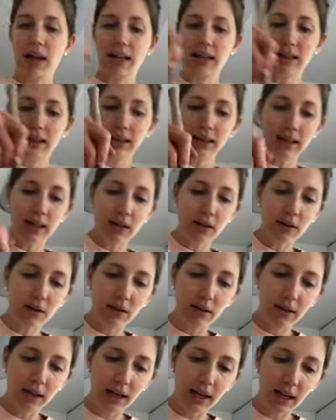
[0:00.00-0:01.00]

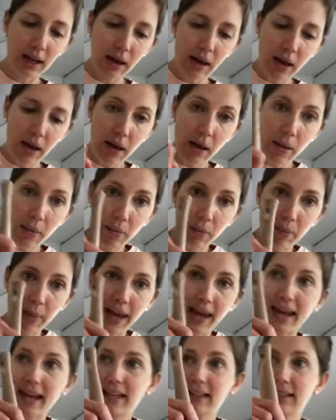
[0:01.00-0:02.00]
literally
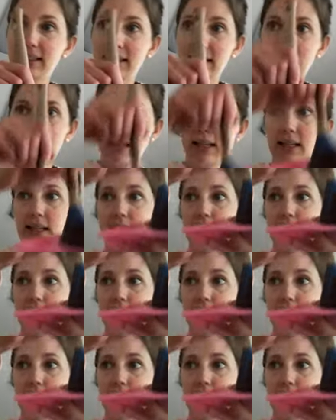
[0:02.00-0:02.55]
paint.